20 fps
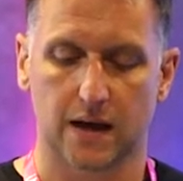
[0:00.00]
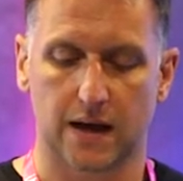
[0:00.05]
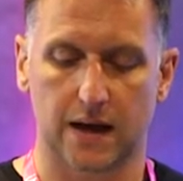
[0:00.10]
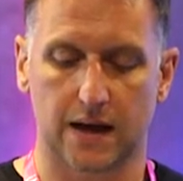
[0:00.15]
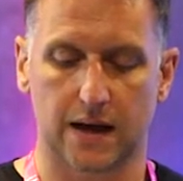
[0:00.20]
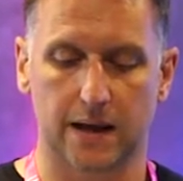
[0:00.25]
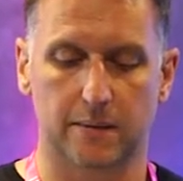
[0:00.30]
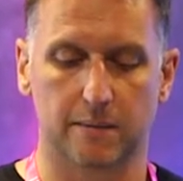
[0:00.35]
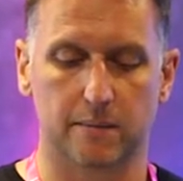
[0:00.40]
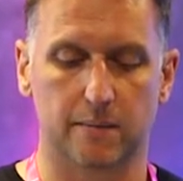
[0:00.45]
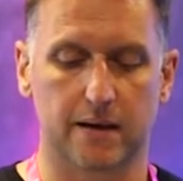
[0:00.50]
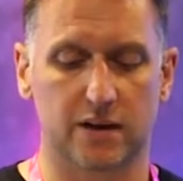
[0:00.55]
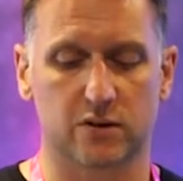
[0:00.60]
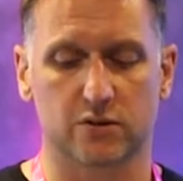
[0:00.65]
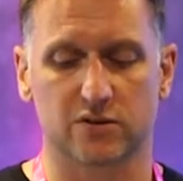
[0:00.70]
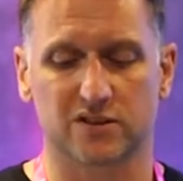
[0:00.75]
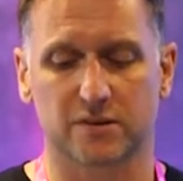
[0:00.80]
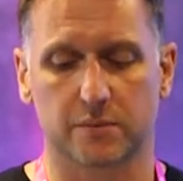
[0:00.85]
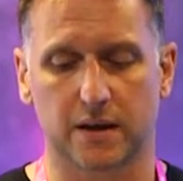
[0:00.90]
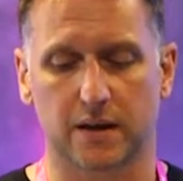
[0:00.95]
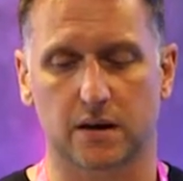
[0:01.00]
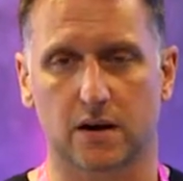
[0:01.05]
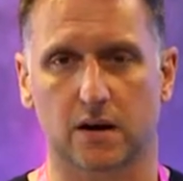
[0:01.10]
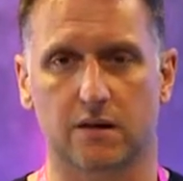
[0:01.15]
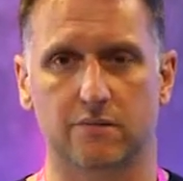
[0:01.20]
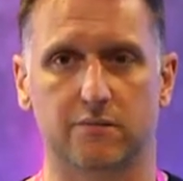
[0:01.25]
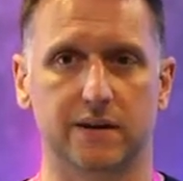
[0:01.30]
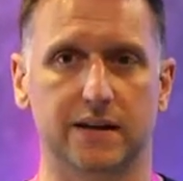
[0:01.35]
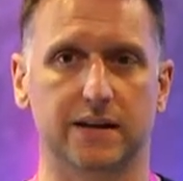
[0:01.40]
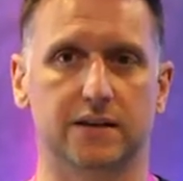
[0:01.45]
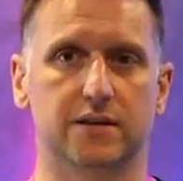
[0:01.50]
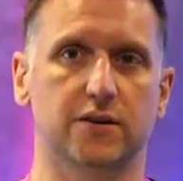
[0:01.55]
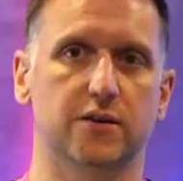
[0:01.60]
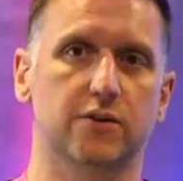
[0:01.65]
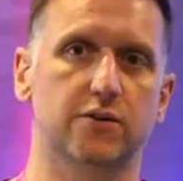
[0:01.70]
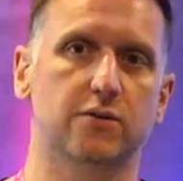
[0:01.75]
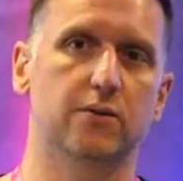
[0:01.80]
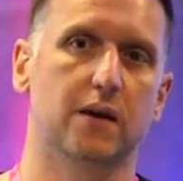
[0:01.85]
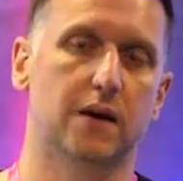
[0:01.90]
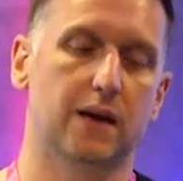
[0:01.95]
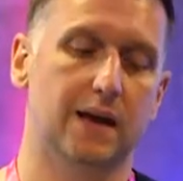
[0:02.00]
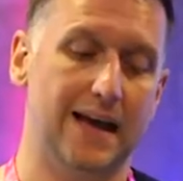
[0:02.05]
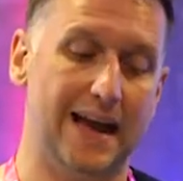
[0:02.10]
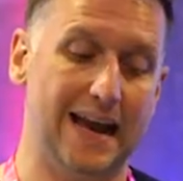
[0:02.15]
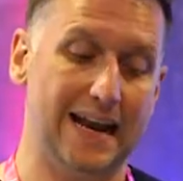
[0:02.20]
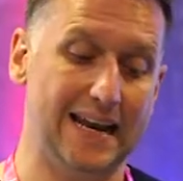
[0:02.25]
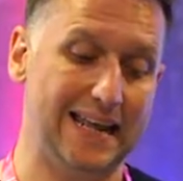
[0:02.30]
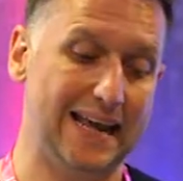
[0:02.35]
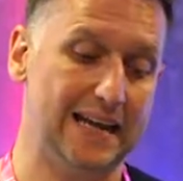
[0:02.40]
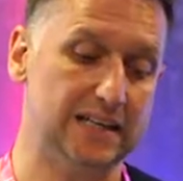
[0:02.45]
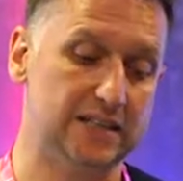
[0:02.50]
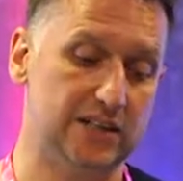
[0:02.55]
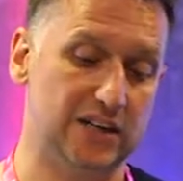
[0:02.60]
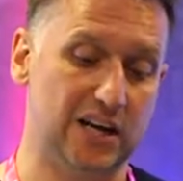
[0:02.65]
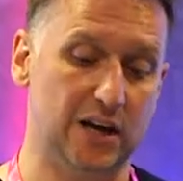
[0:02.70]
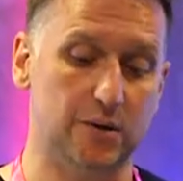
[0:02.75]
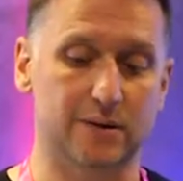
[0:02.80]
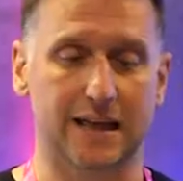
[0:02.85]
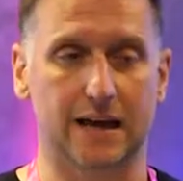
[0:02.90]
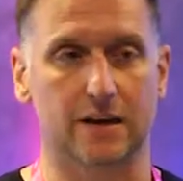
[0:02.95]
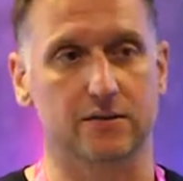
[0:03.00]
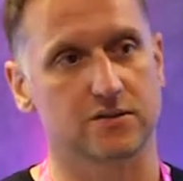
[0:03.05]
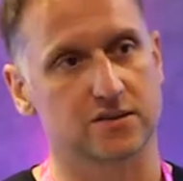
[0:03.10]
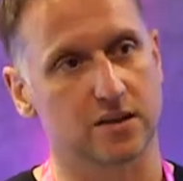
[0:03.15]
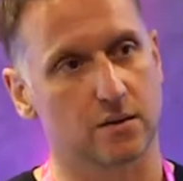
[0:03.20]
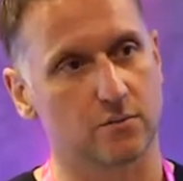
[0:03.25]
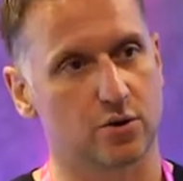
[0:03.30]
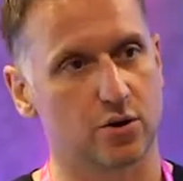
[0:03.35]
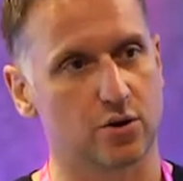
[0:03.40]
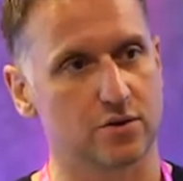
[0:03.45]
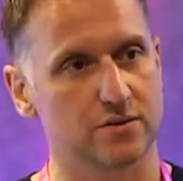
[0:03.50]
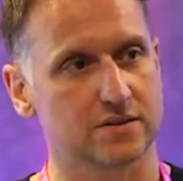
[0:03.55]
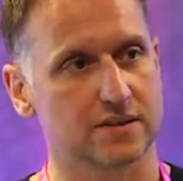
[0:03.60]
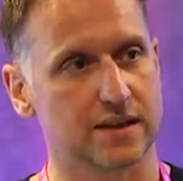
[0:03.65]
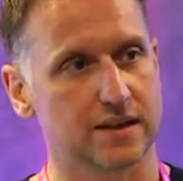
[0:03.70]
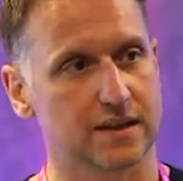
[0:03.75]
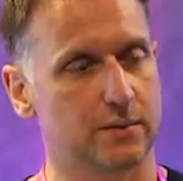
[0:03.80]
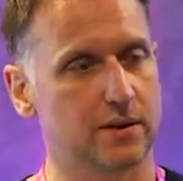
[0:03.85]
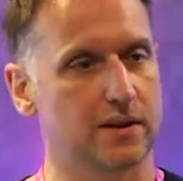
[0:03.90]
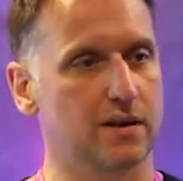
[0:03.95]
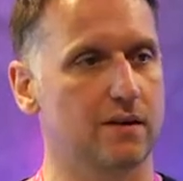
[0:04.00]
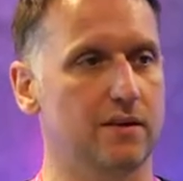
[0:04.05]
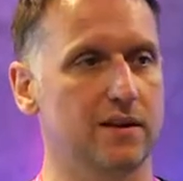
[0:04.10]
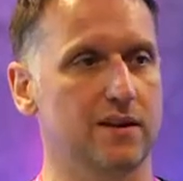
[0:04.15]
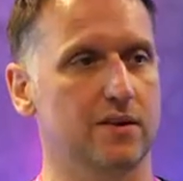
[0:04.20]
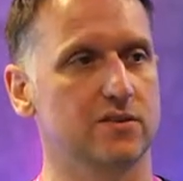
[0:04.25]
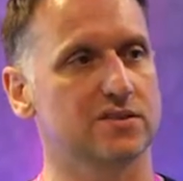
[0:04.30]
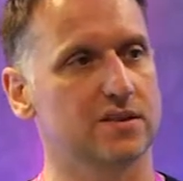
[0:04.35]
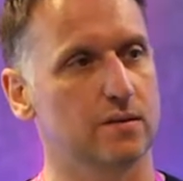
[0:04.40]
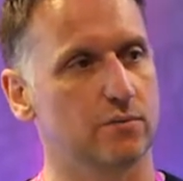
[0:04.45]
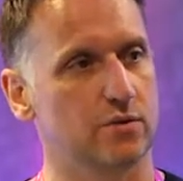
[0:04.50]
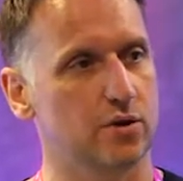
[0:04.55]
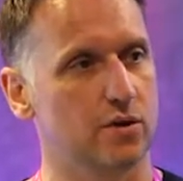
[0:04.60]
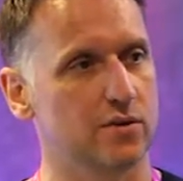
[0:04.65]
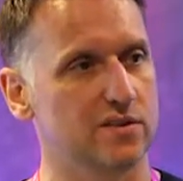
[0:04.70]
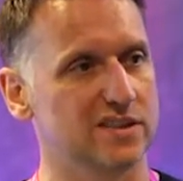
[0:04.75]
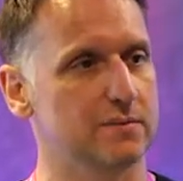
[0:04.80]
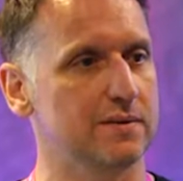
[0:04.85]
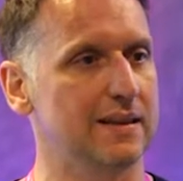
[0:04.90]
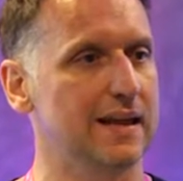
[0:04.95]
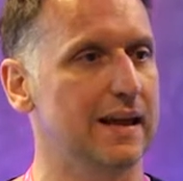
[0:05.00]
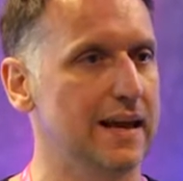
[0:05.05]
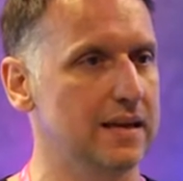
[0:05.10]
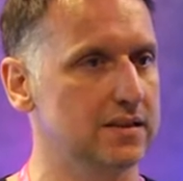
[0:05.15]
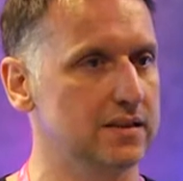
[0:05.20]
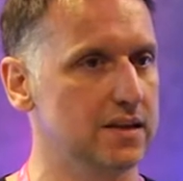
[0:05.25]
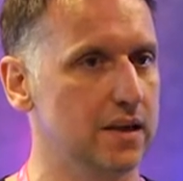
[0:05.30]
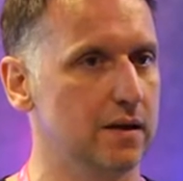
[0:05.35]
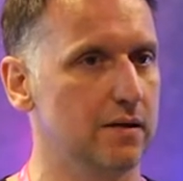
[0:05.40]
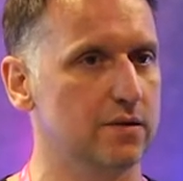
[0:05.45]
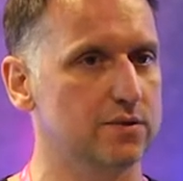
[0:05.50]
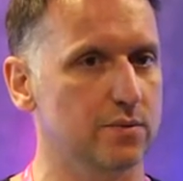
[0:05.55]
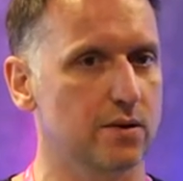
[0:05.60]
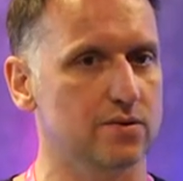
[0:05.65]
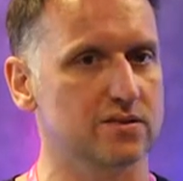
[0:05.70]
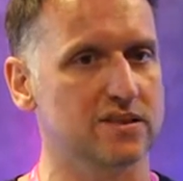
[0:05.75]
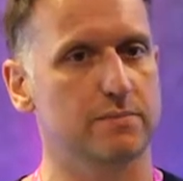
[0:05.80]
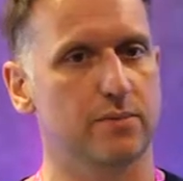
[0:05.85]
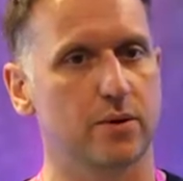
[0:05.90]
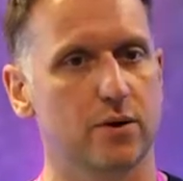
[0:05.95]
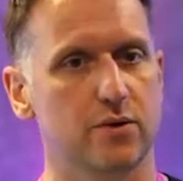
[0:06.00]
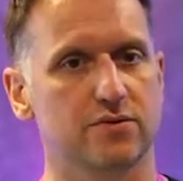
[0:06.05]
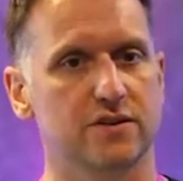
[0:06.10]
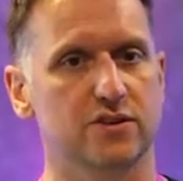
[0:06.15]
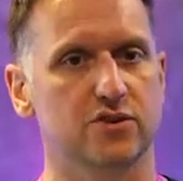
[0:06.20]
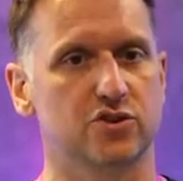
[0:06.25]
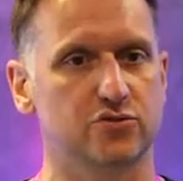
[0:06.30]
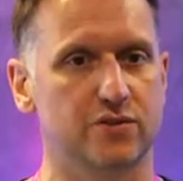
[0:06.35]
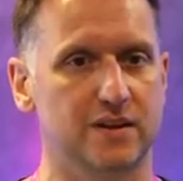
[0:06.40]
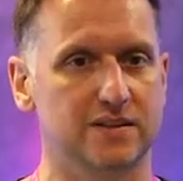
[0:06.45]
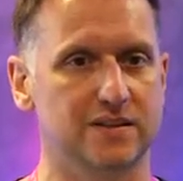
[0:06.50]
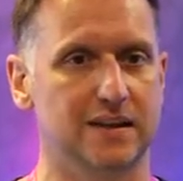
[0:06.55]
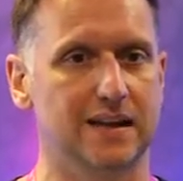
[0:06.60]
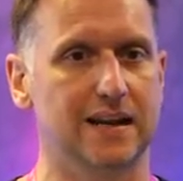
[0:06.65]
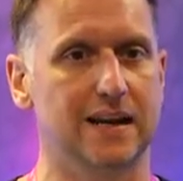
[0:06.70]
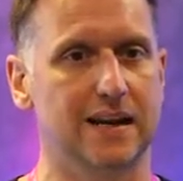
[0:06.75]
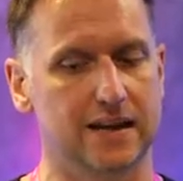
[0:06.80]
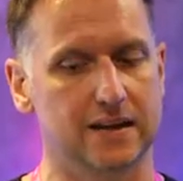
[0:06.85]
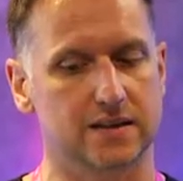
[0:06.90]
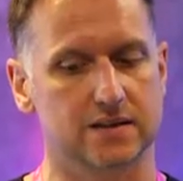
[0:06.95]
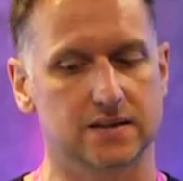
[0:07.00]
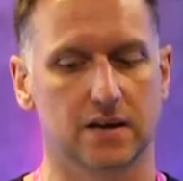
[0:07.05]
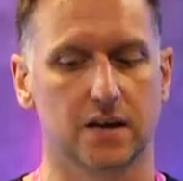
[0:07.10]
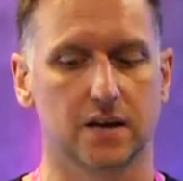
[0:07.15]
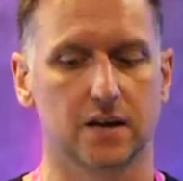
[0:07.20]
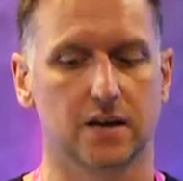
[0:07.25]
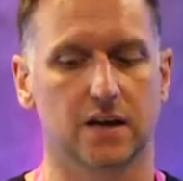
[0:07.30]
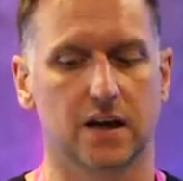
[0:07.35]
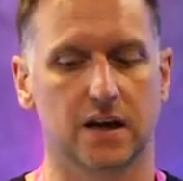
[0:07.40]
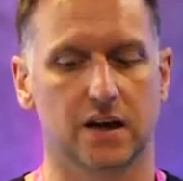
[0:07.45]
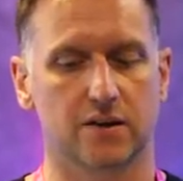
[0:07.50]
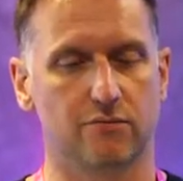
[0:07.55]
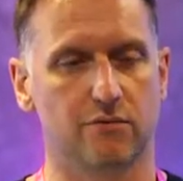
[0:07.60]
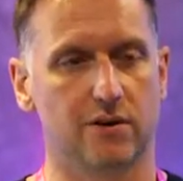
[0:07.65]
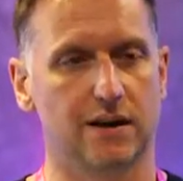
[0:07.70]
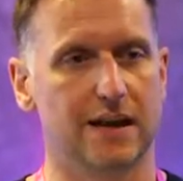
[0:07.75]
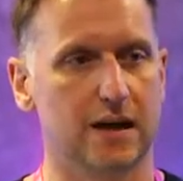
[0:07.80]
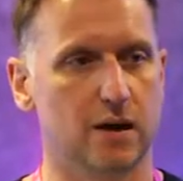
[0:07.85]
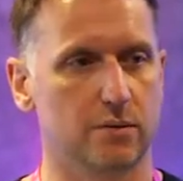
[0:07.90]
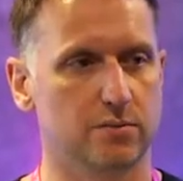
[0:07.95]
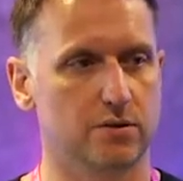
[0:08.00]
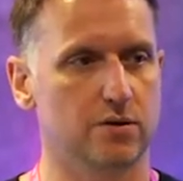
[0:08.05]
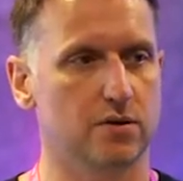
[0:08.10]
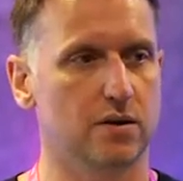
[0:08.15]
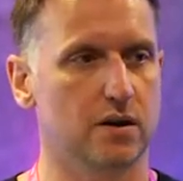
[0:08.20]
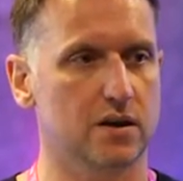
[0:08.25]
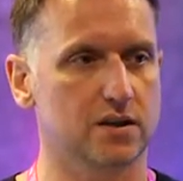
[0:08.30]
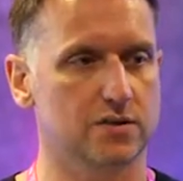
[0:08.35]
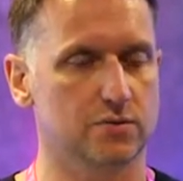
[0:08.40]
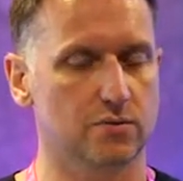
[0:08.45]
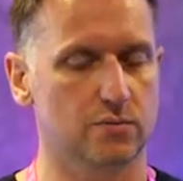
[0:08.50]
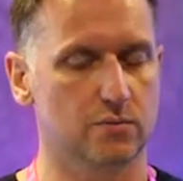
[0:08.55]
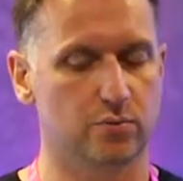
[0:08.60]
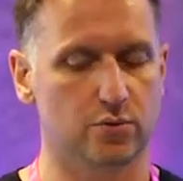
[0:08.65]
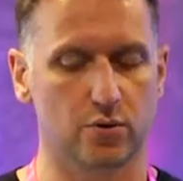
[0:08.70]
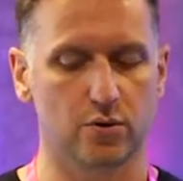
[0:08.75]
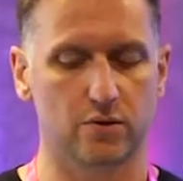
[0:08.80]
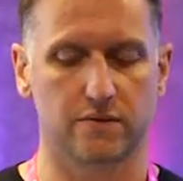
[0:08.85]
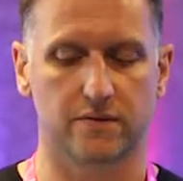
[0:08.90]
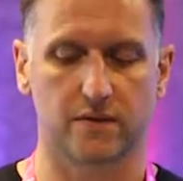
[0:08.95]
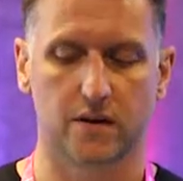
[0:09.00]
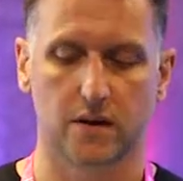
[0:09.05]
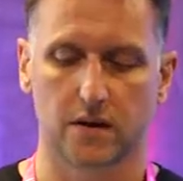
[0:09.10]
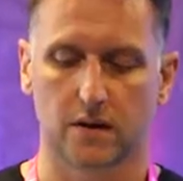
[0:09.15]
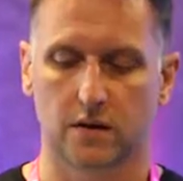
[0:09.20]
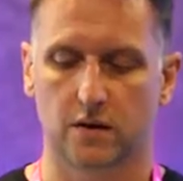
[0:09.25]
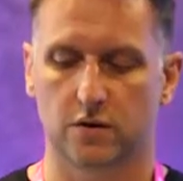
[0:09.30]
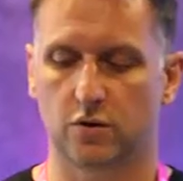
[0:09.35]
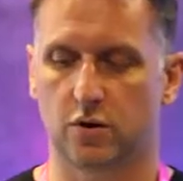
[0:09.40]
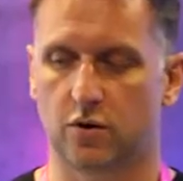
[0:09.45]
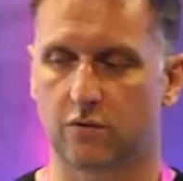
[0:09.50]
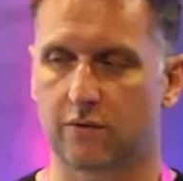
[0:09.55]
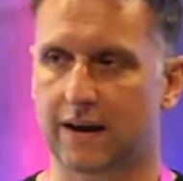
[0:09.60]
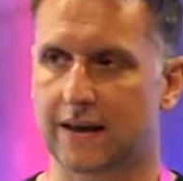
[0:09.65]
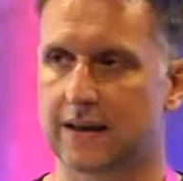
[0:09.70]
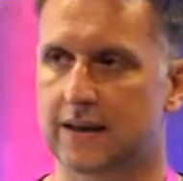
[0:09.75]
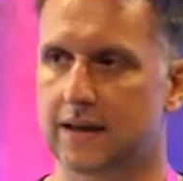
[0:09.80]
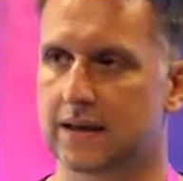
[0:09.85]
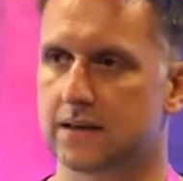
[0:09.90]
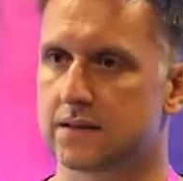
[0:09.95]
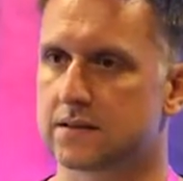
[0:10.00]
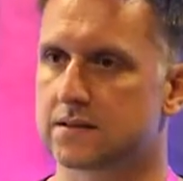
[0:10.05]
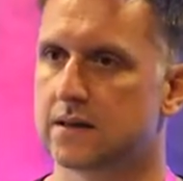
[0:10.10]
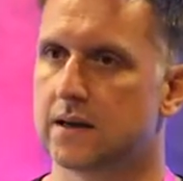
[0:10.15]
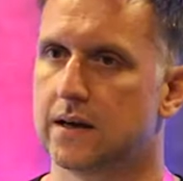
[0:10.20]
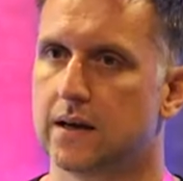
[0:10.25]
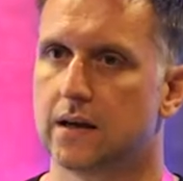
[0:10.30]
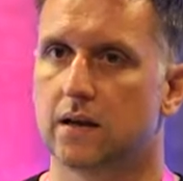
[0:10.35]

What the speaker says: And also, we can't really do any SEO without some content, and we can't really do some content without SEO as well. So they're both intrinsically linked and can really help you guys to improve your rankings.